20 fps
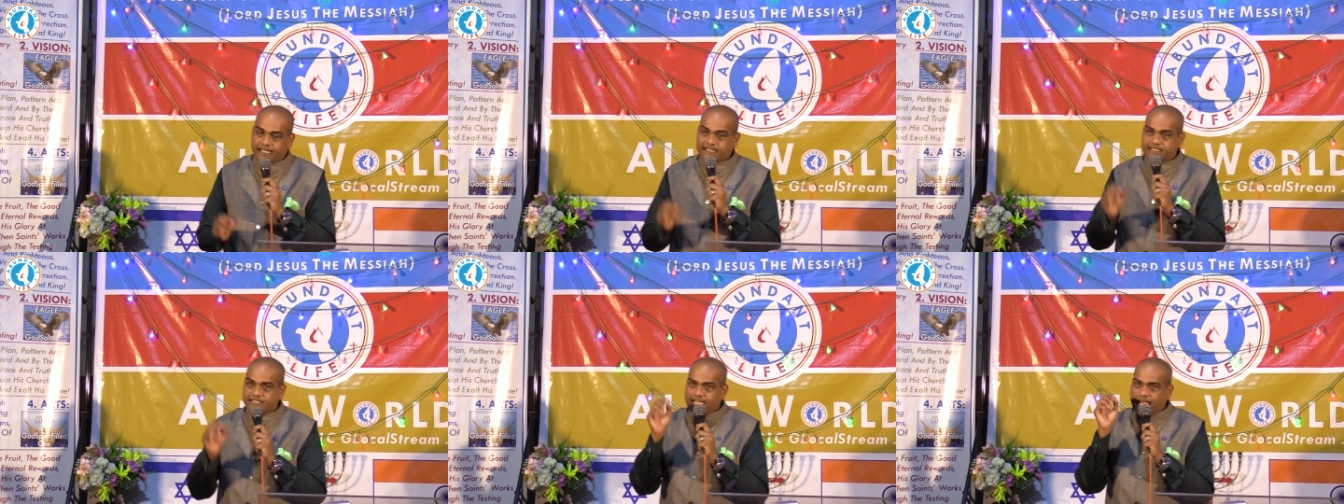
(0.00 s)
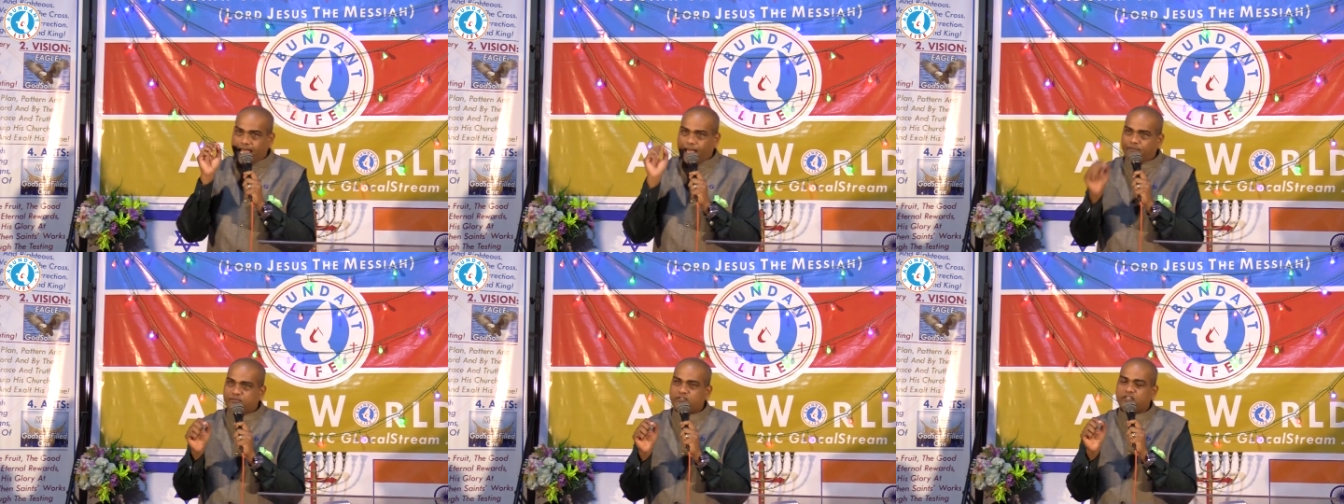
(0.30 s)
it's
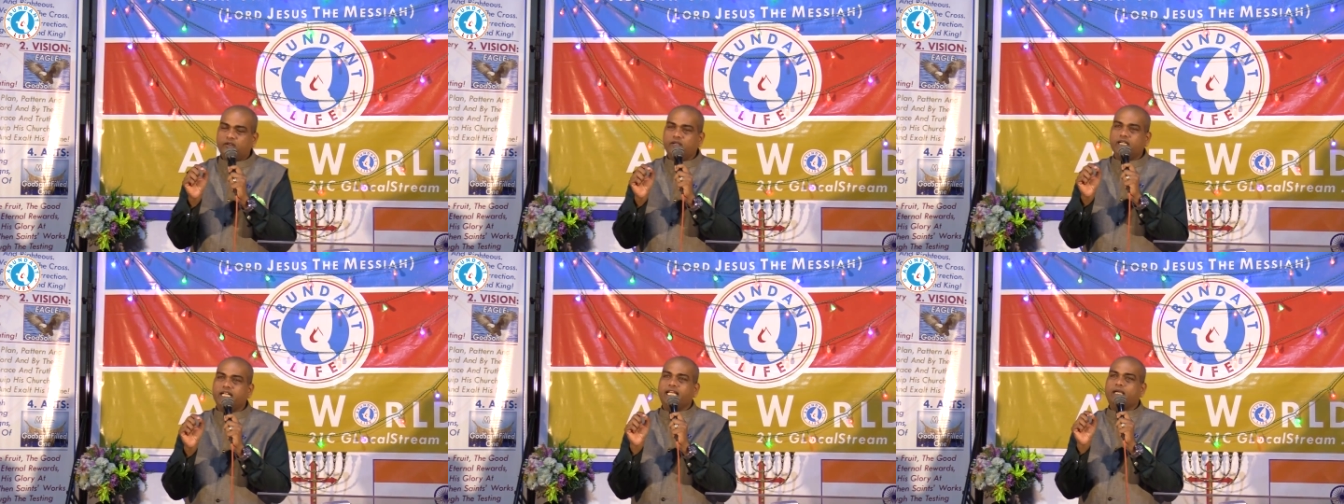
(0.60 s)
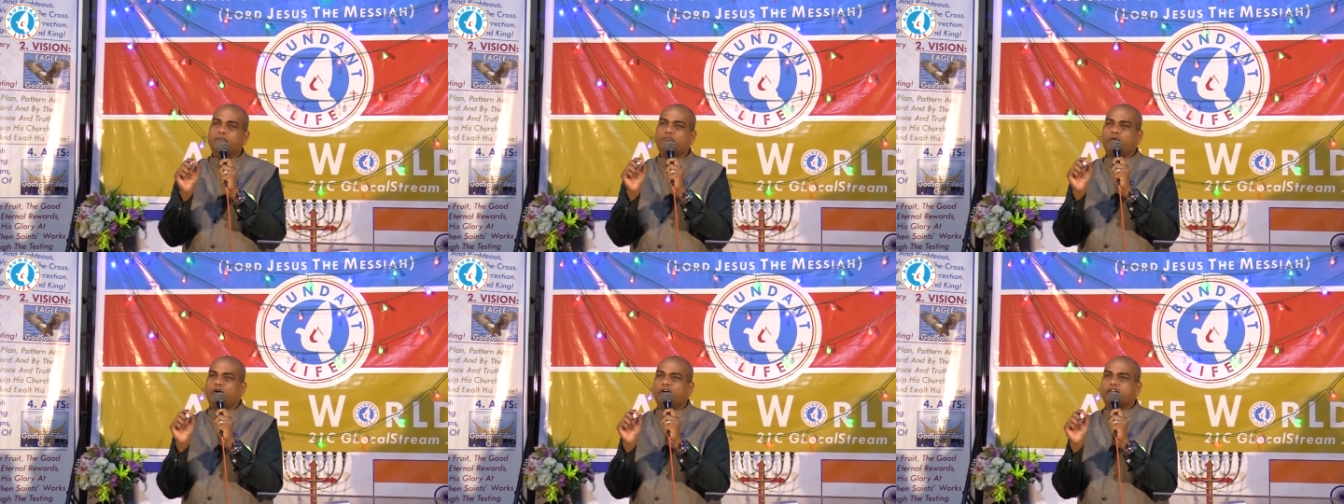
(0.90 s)

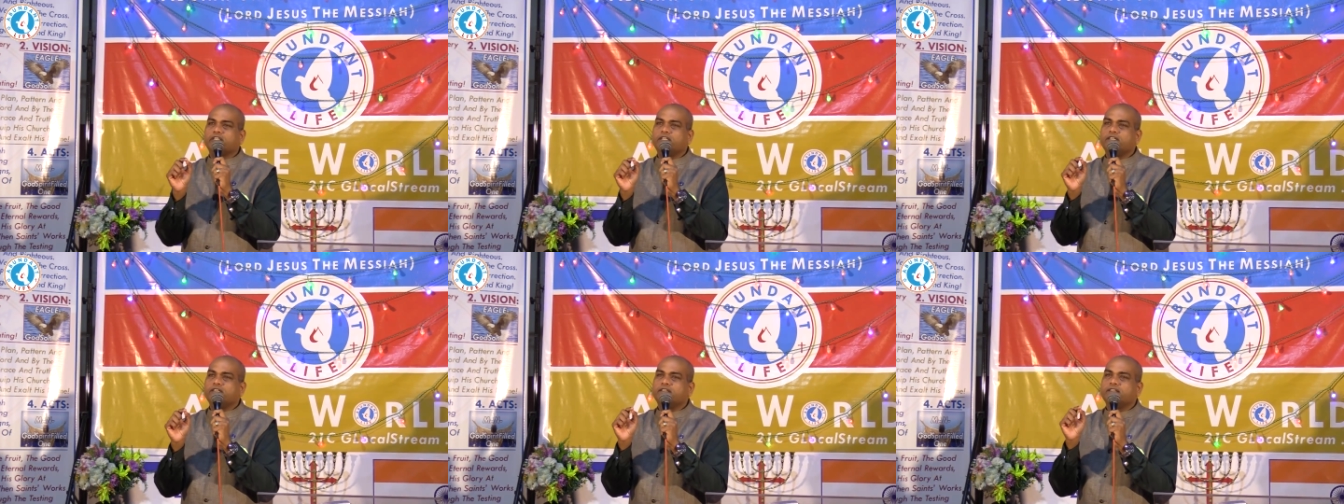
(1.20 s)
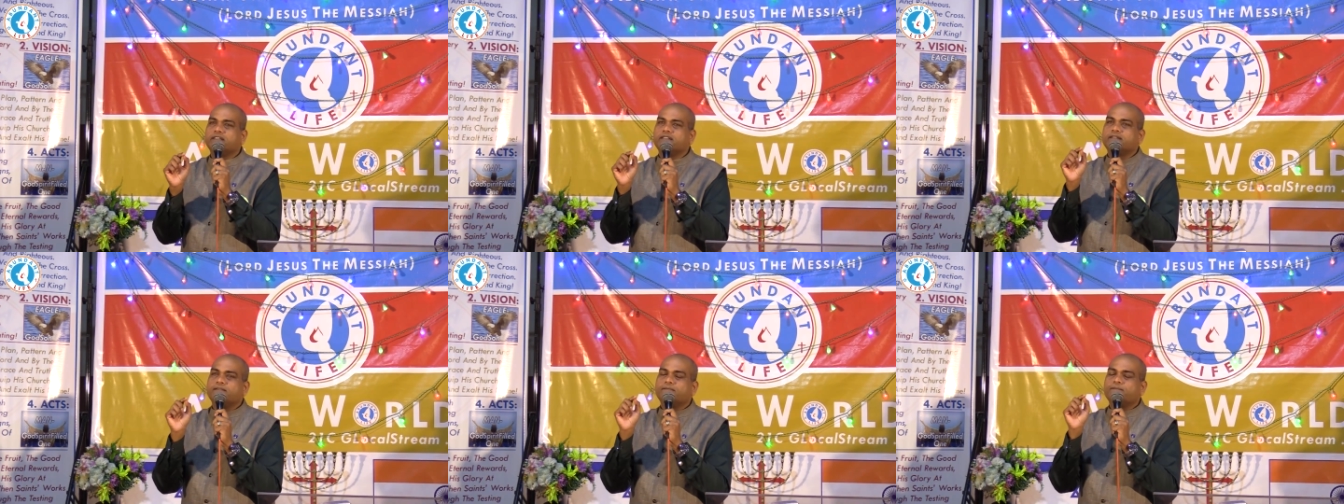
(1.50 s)
absolutely
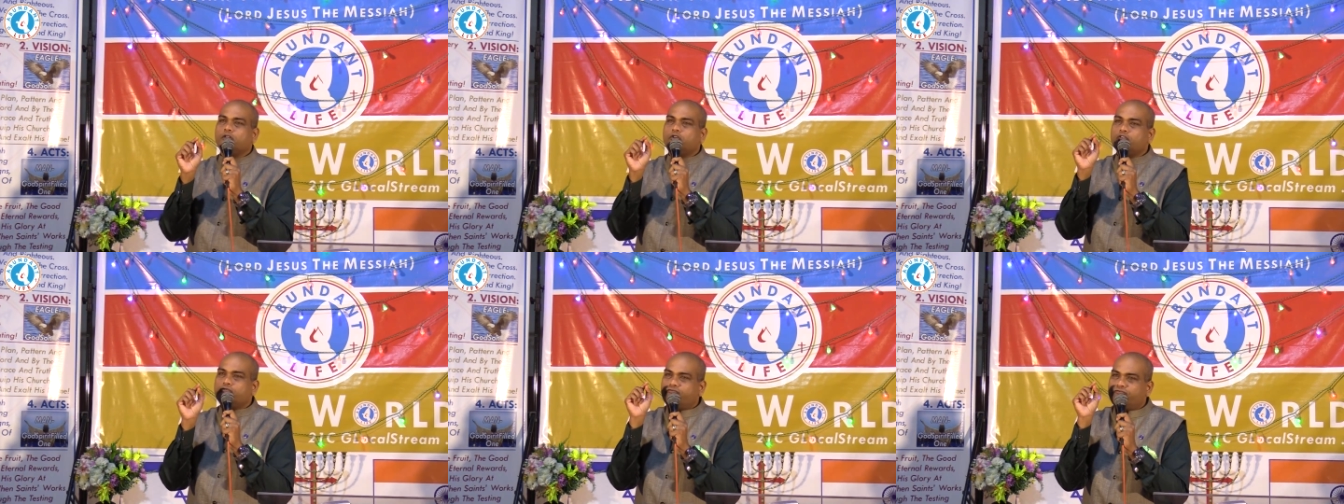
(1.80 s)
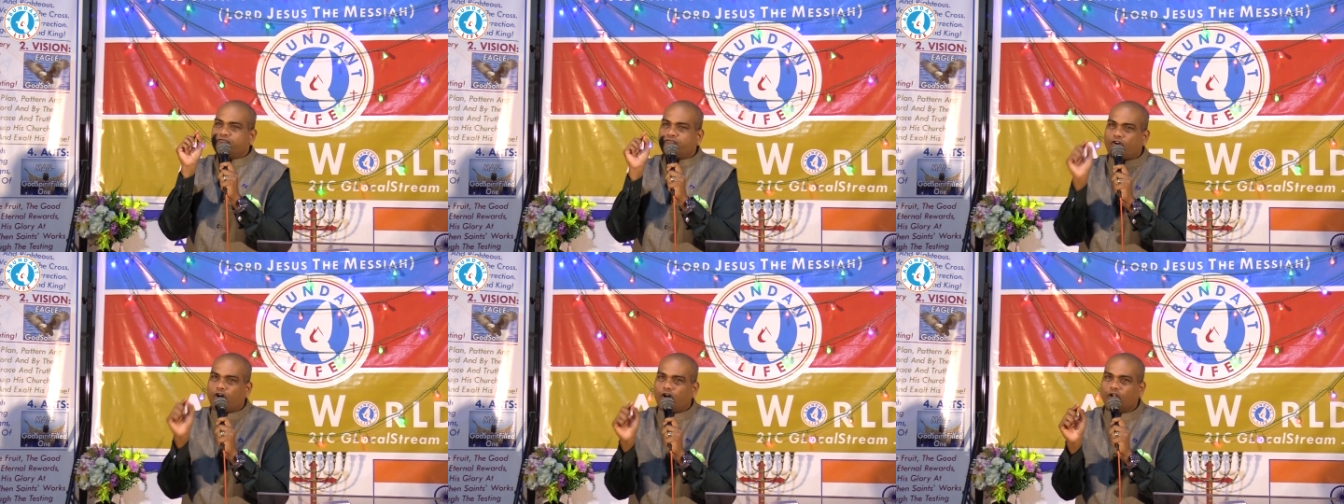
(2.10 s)
important to
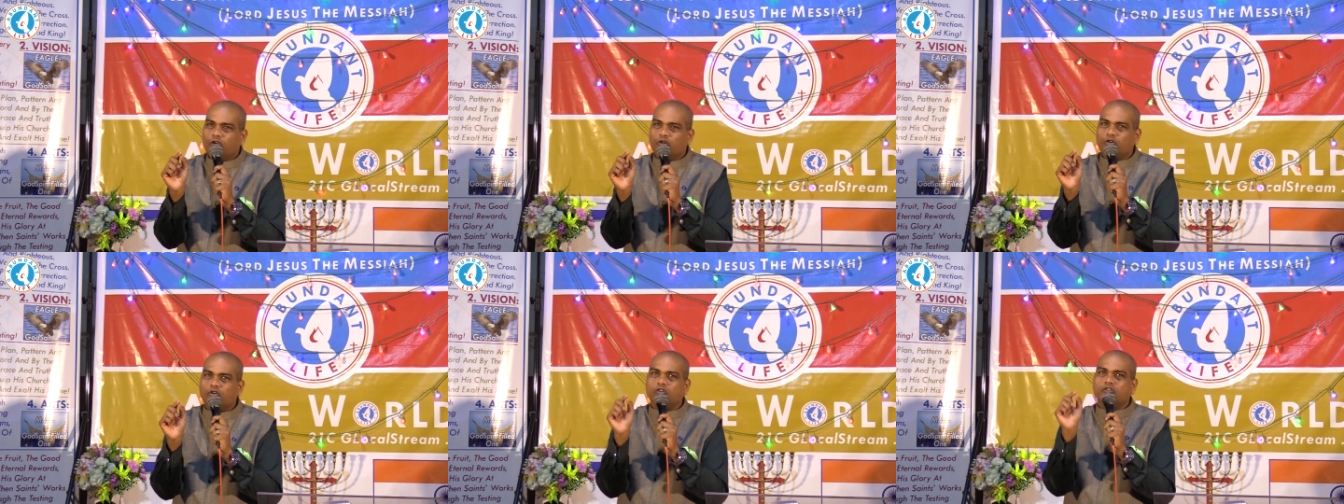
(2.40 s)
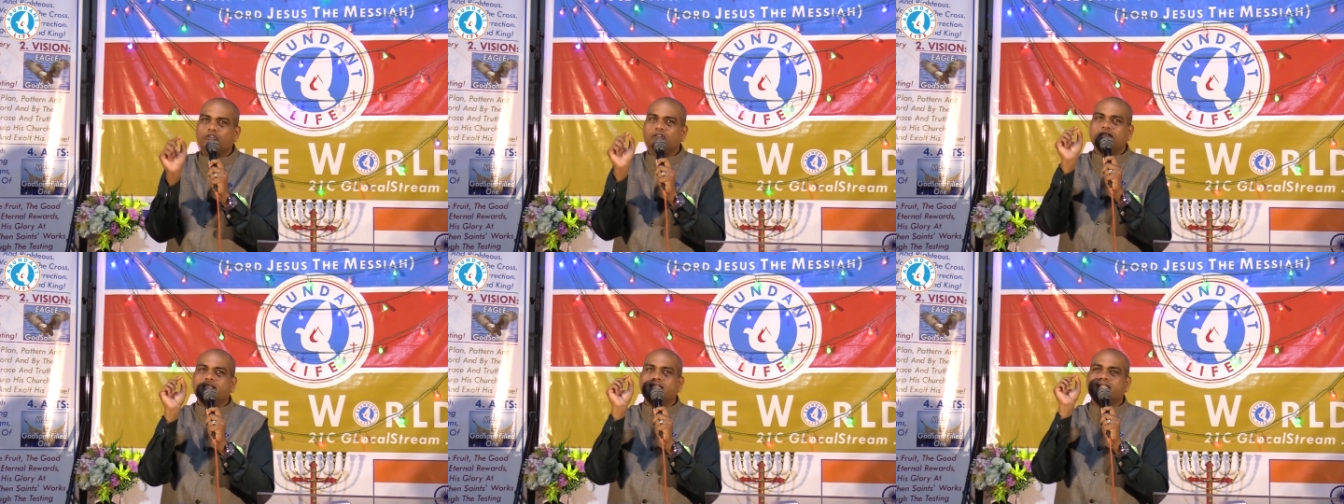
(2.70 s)

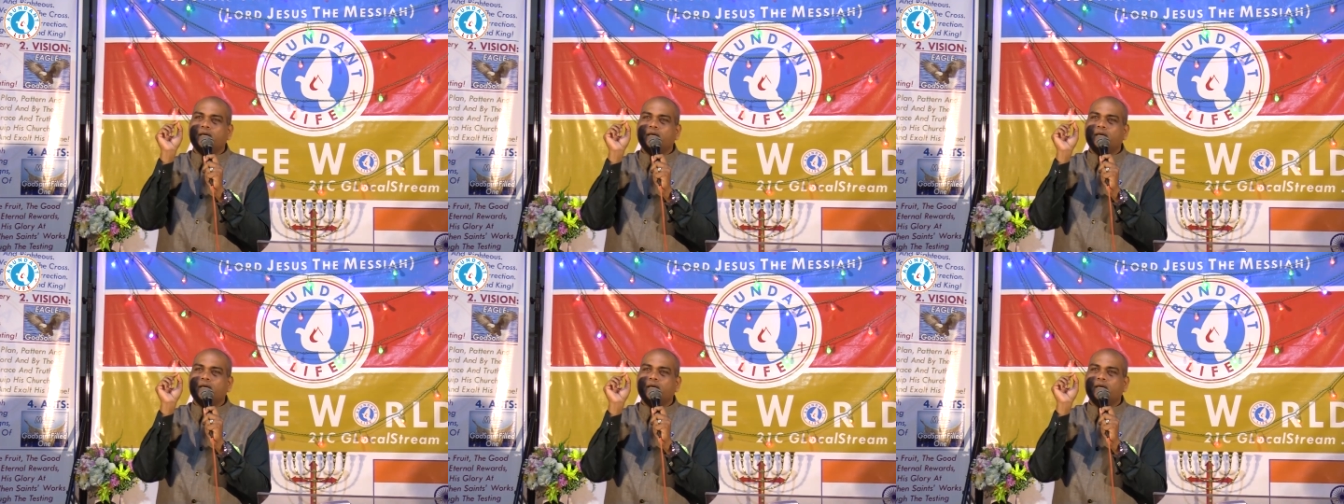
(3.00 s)
follow